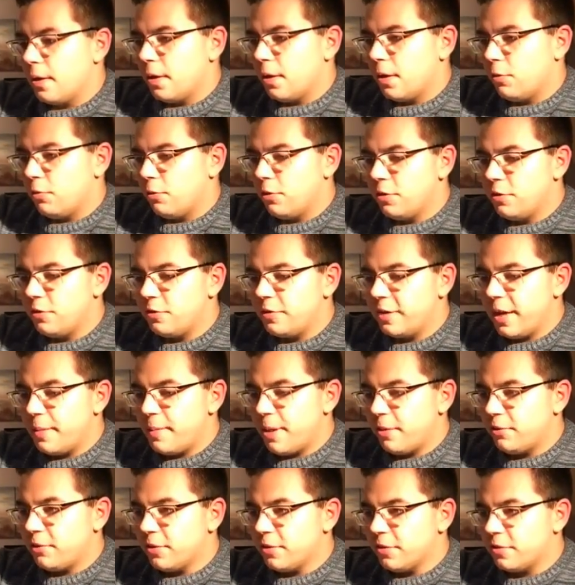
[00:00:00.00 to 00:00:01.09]
What is to say
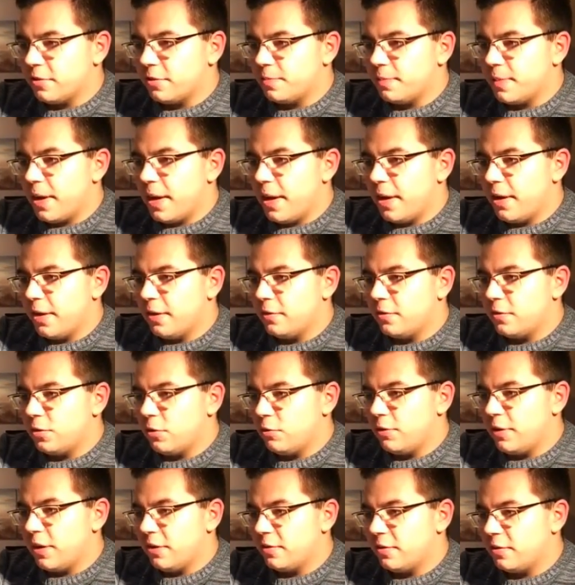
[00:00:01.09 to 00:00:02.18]
about this? So
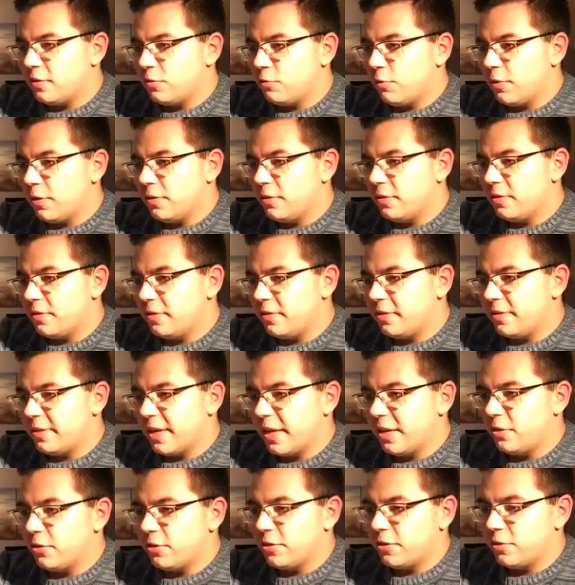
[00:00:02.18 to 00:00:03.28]
it has this one
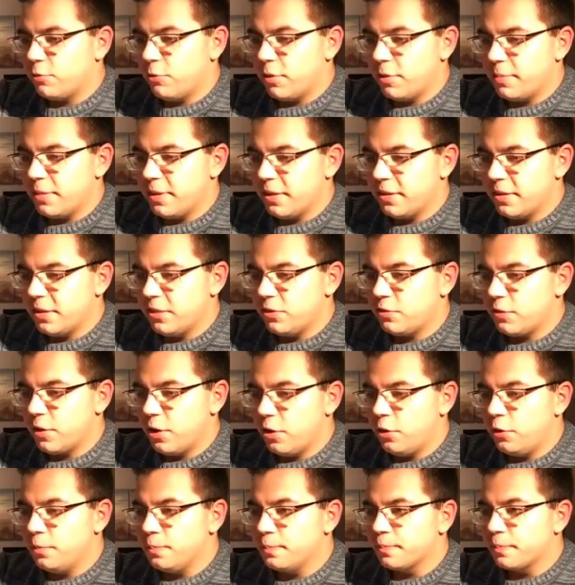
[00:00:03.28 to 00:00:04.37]
standard 1 minute intro,